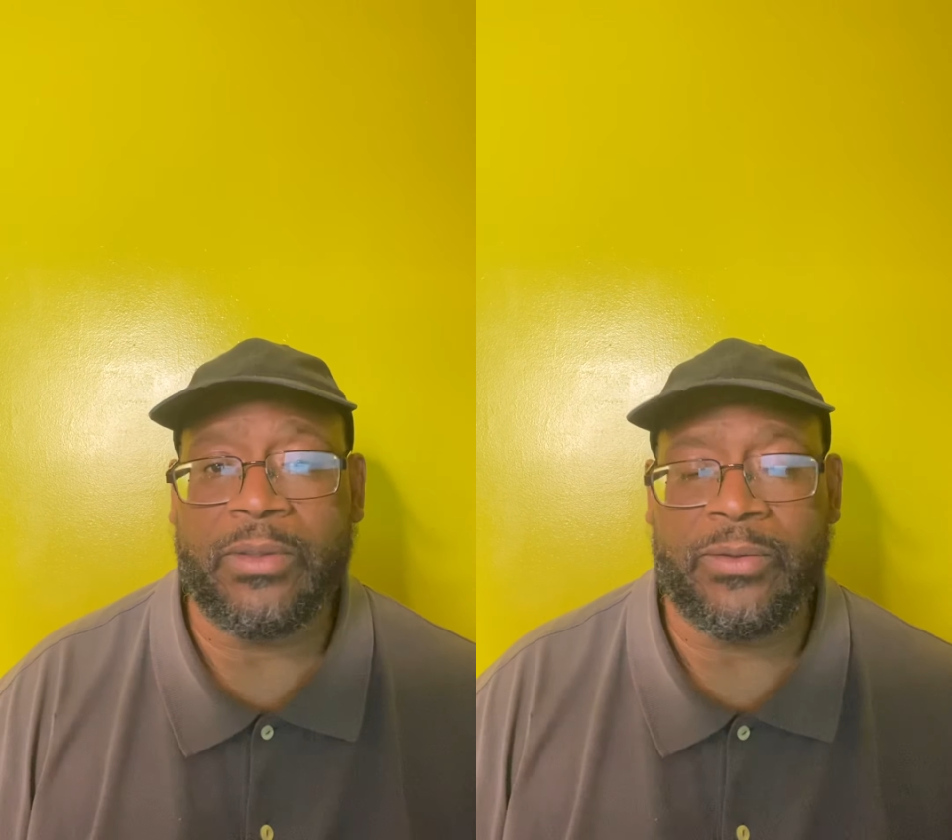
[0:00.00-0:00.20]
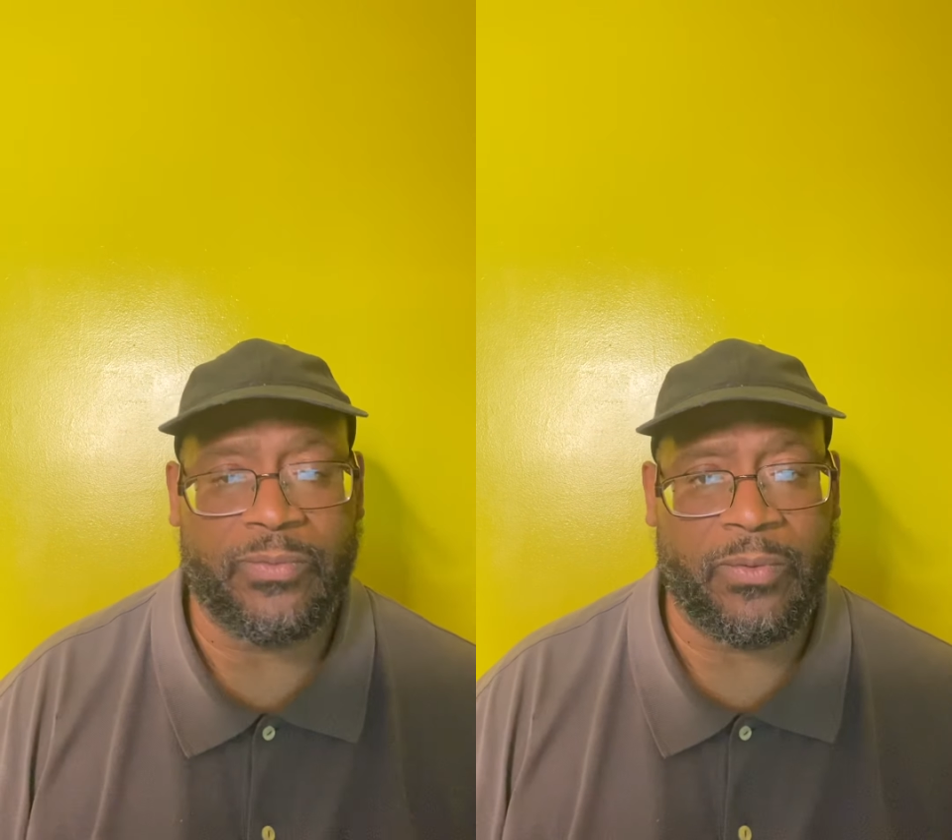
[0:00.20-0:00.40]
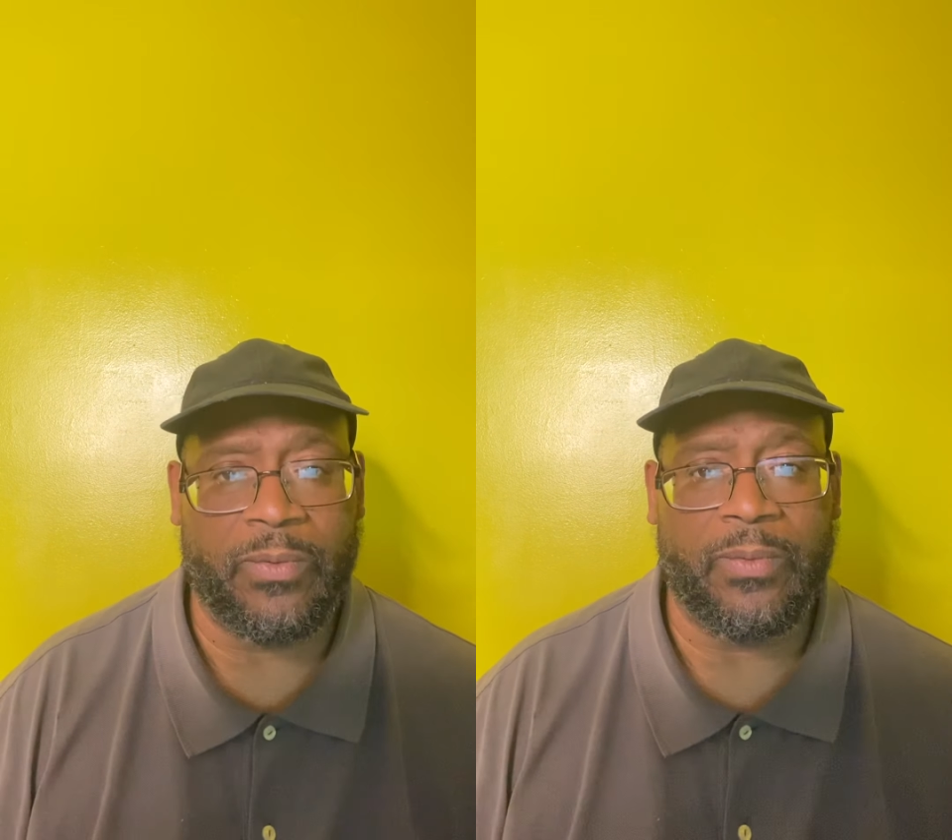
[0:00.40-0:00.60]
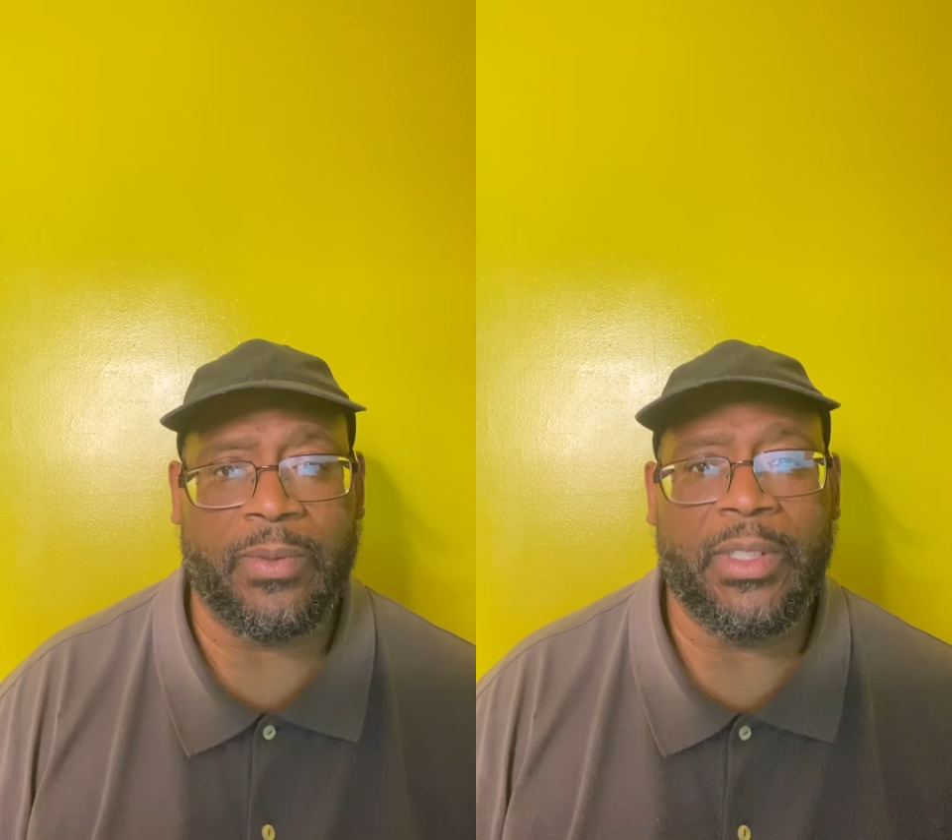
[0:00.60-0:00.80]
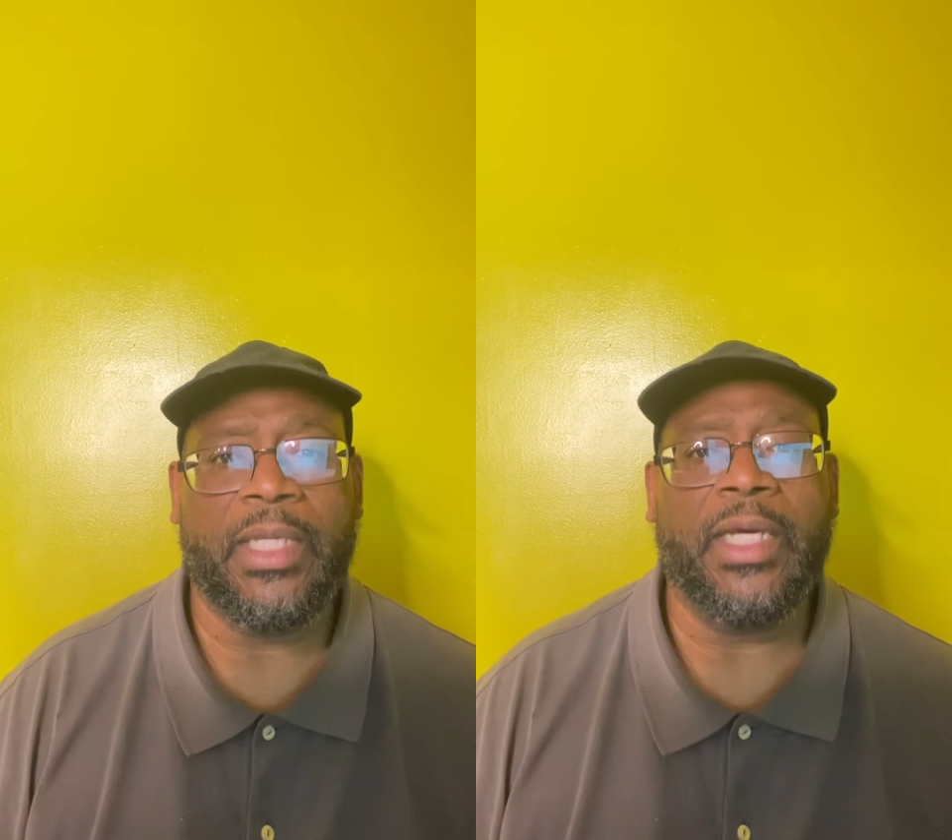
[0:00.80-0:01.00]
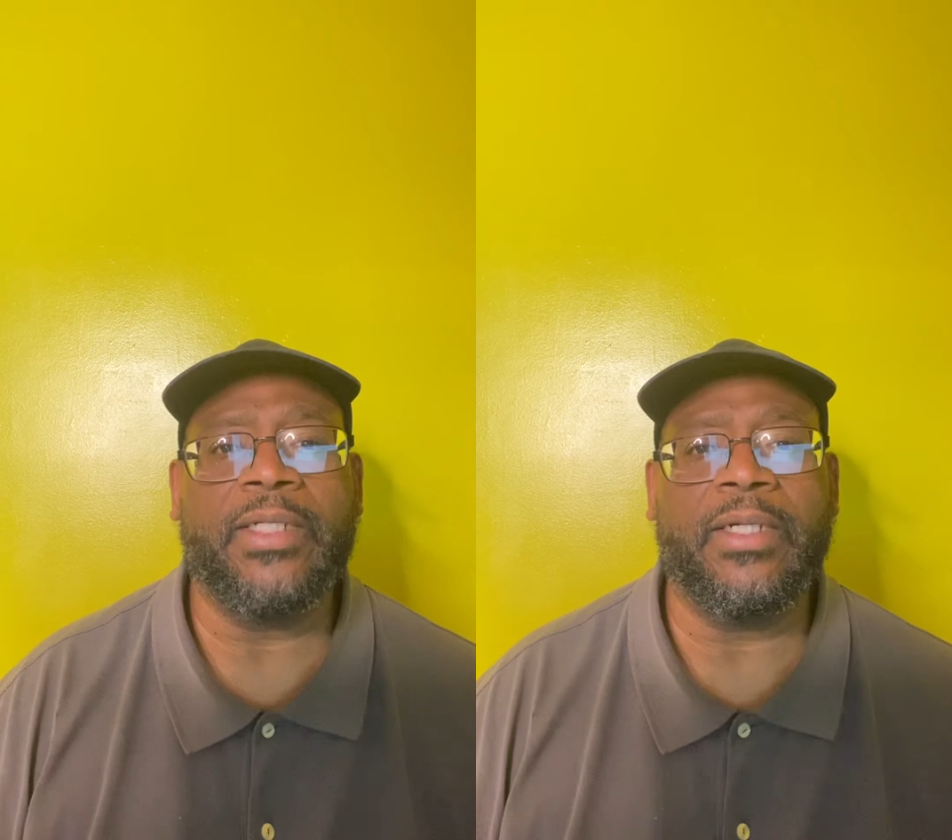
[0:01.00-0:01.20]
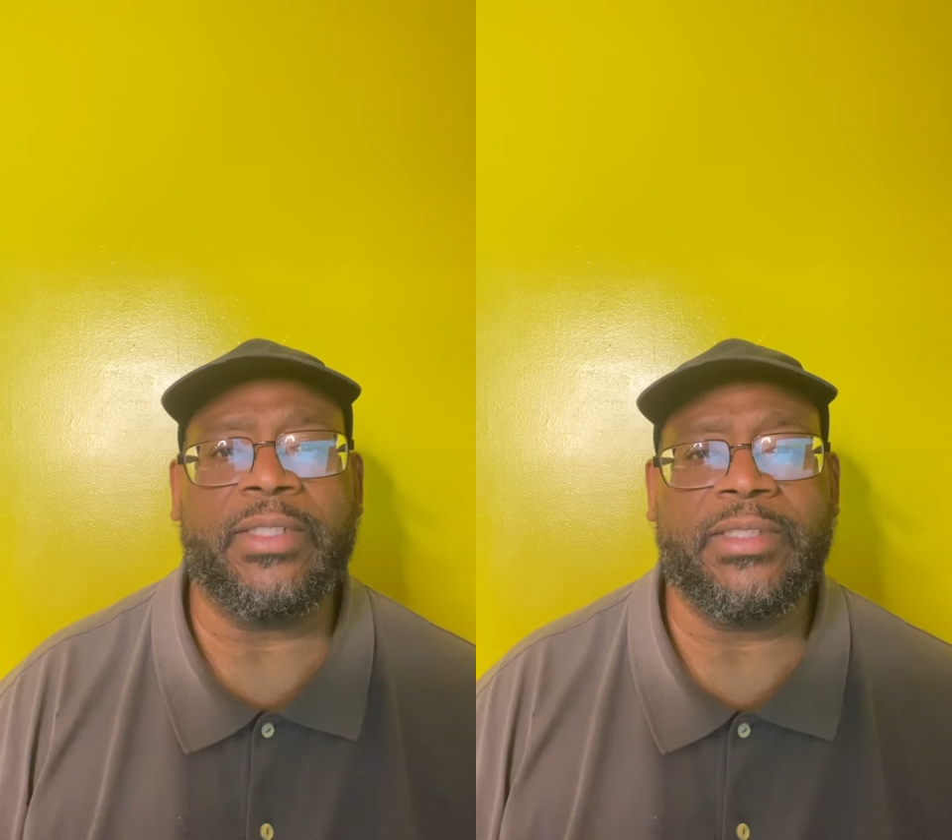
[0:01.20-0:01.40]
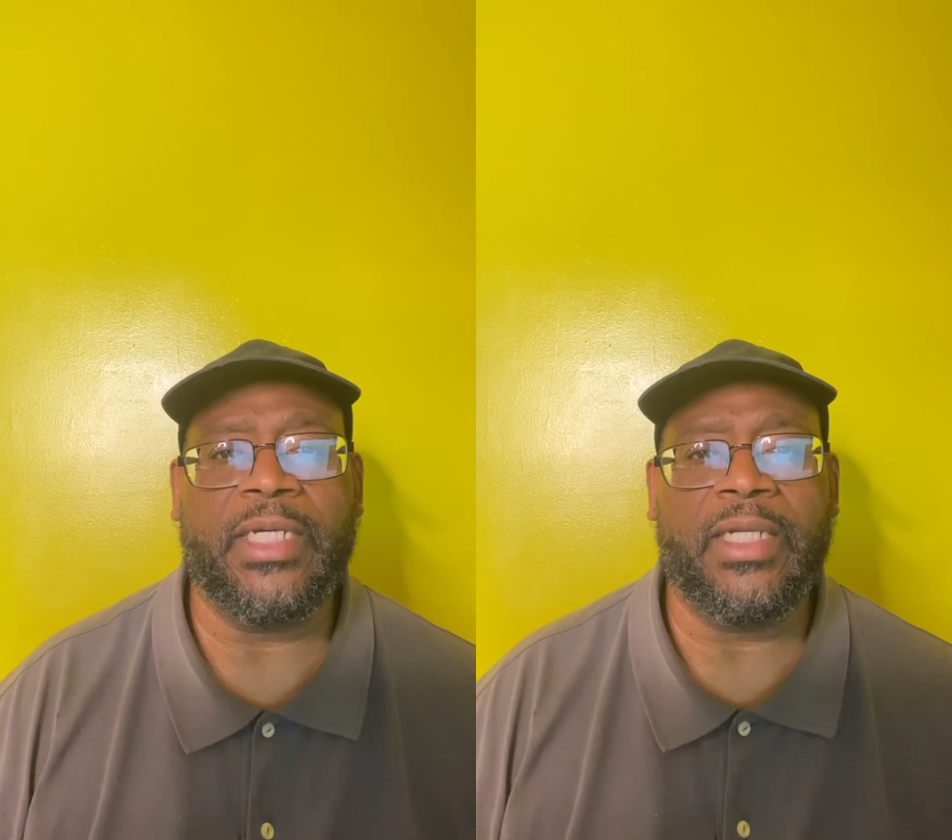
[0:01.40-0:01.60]
control and
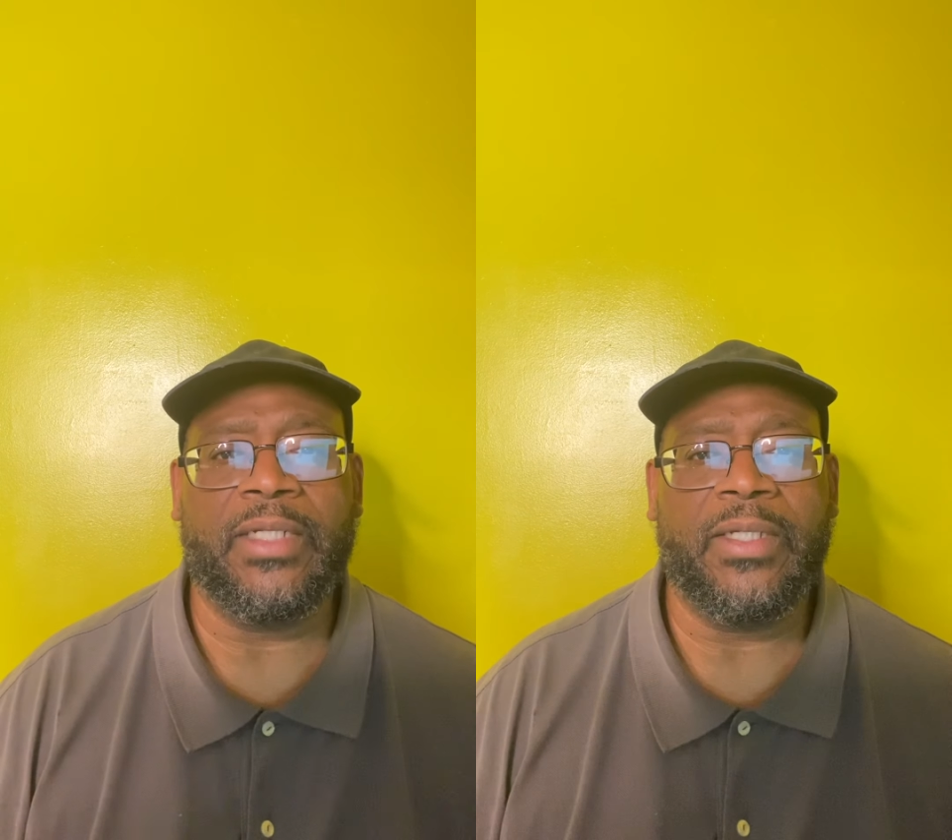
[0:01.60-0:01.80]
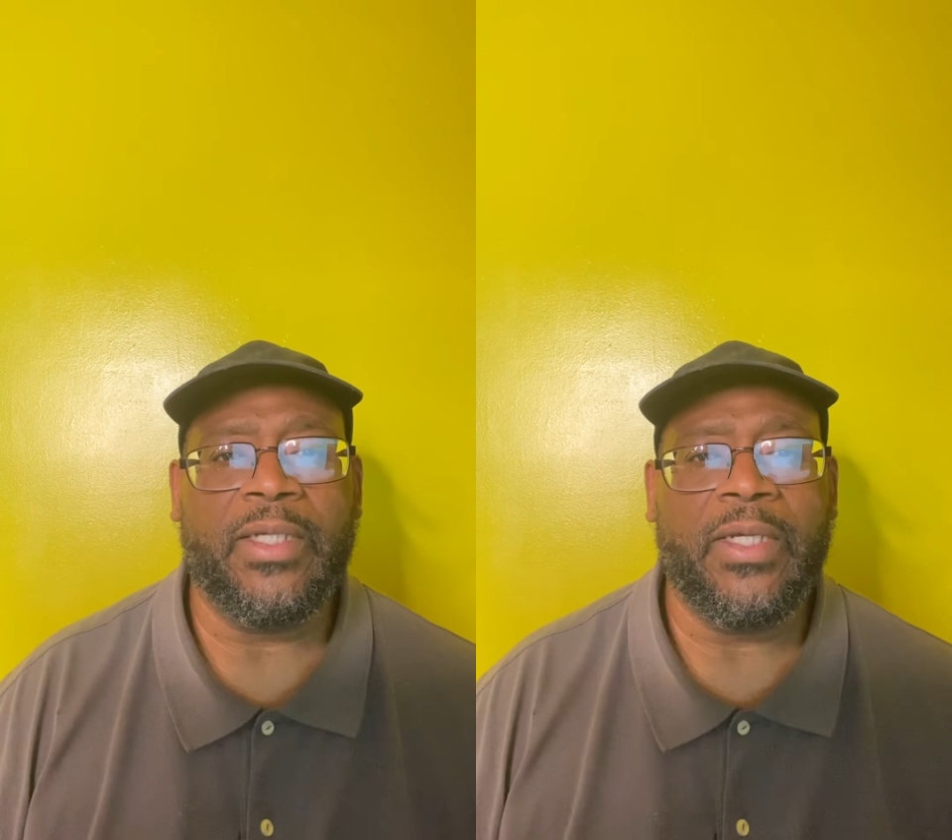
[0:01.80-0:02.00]
understand it.